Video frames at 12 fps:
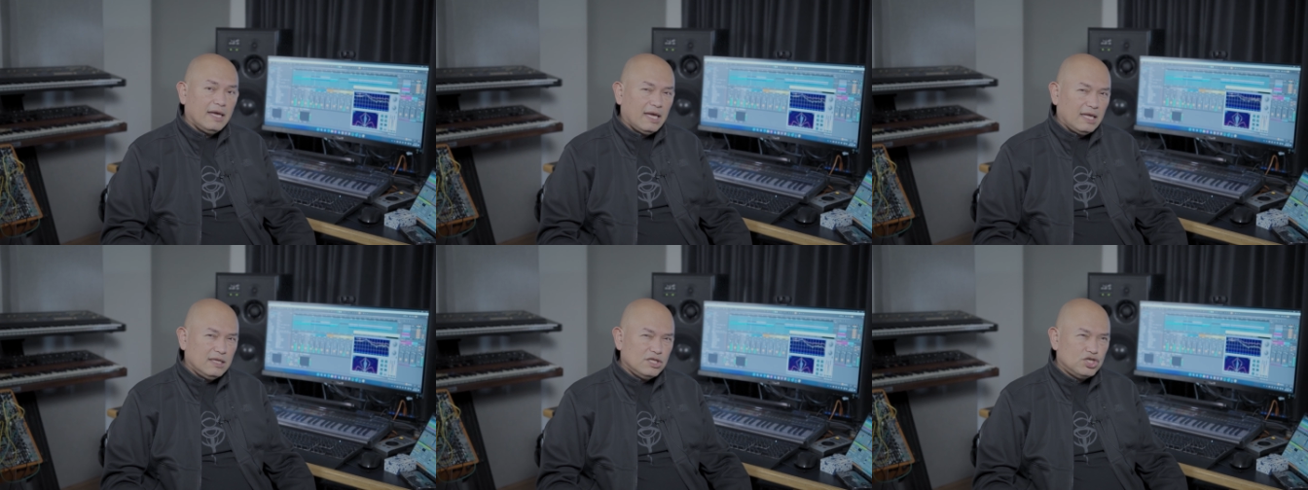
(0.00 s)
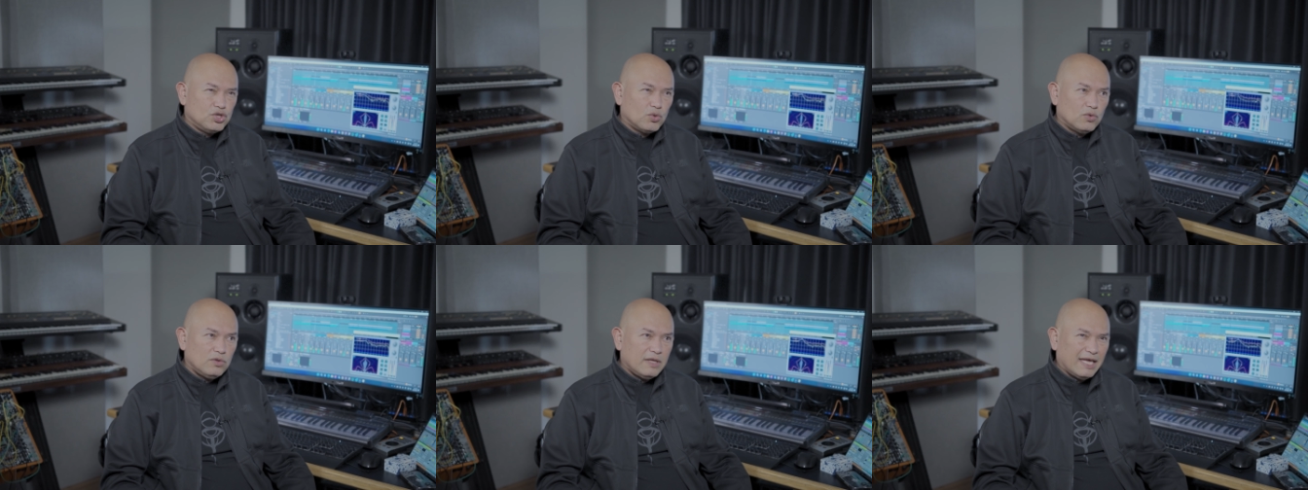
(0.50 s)
in
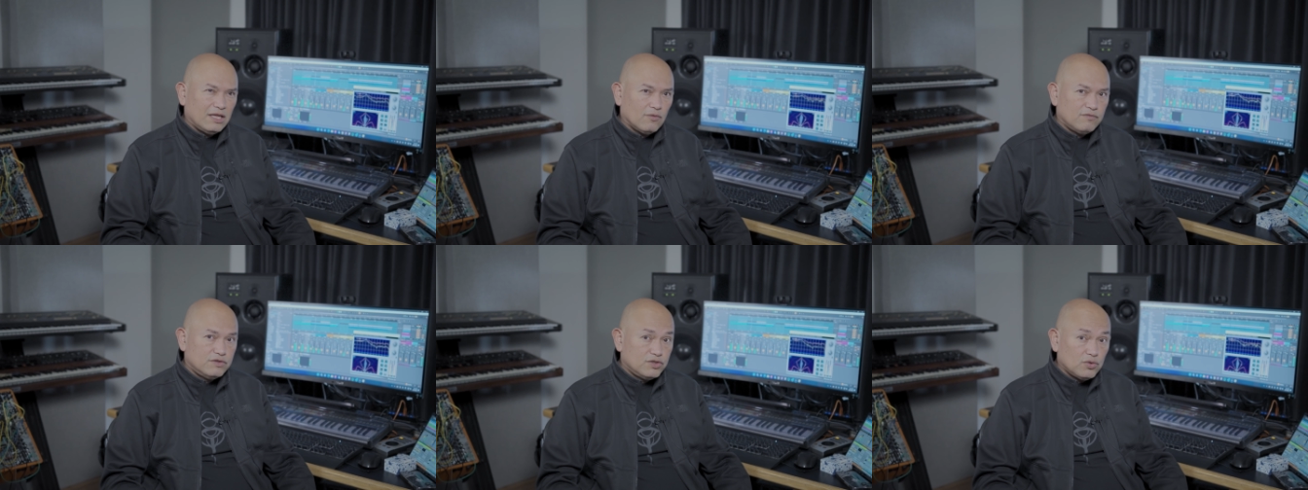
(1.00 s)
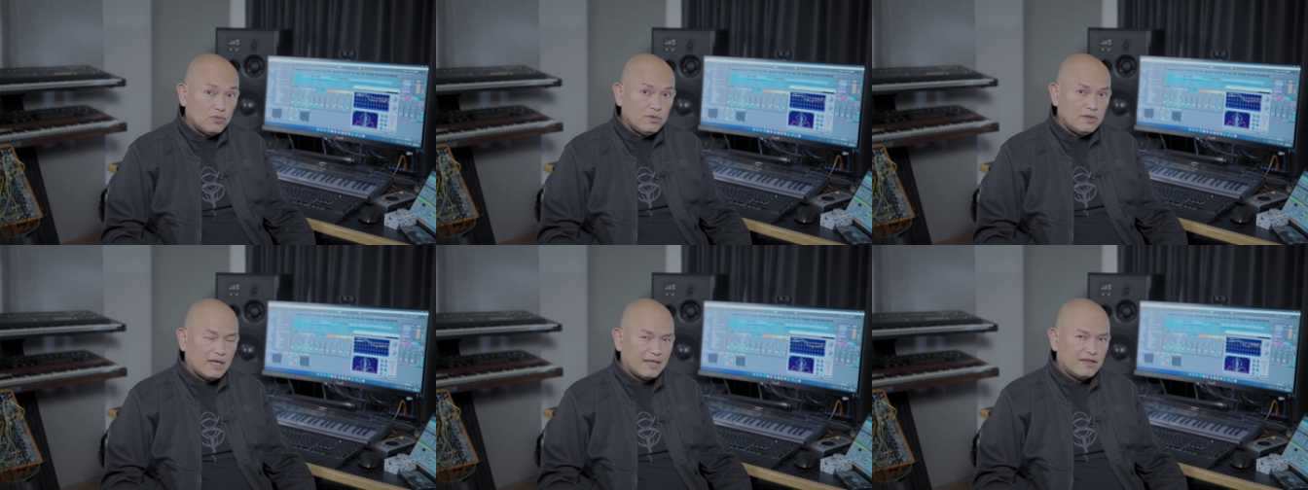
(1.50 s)
June, end of
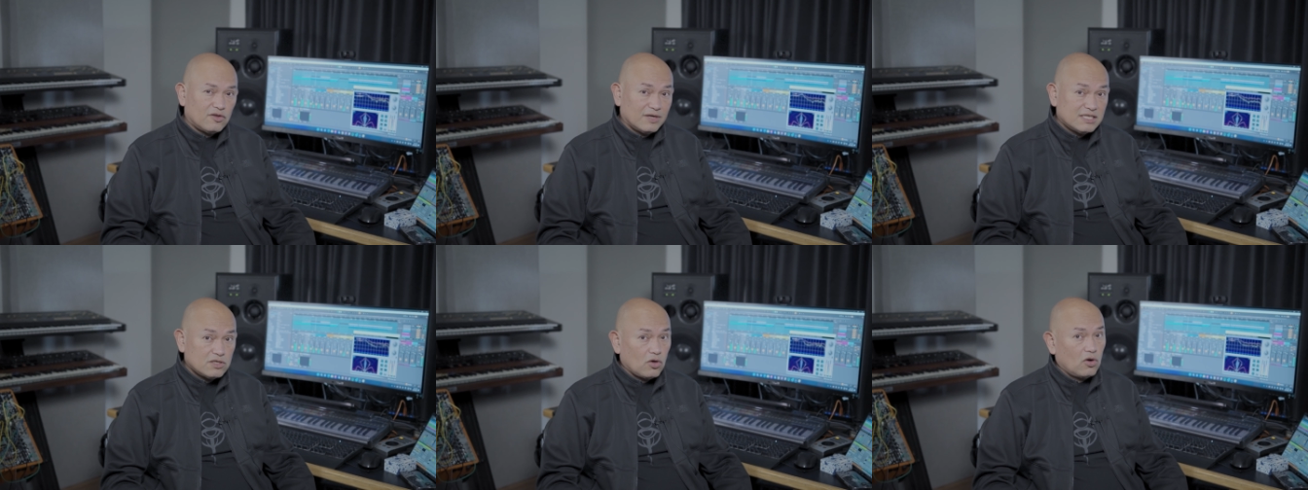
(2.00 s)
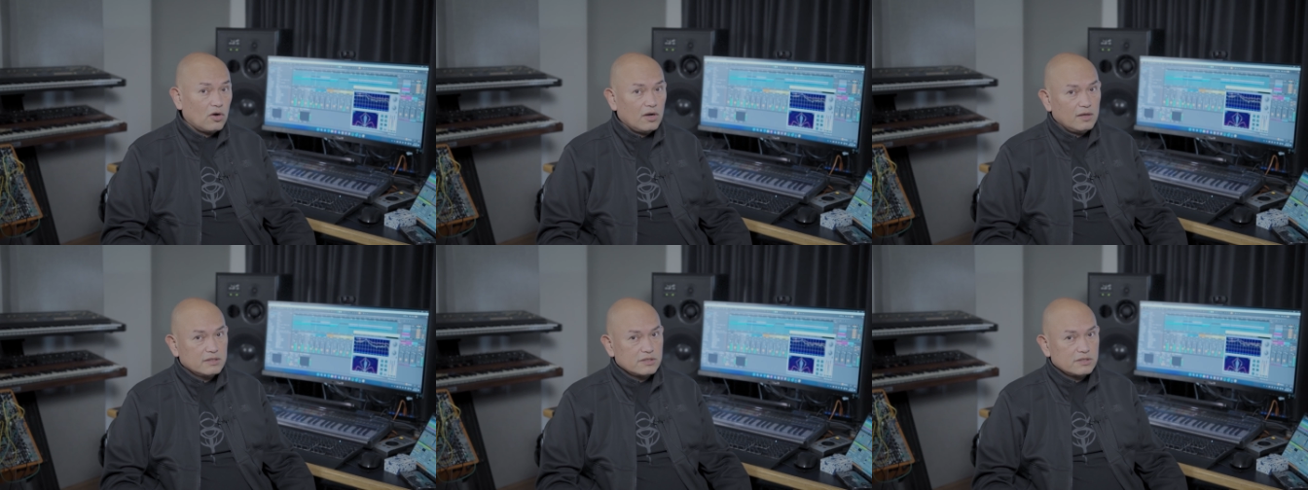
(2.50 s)
June at Tresor.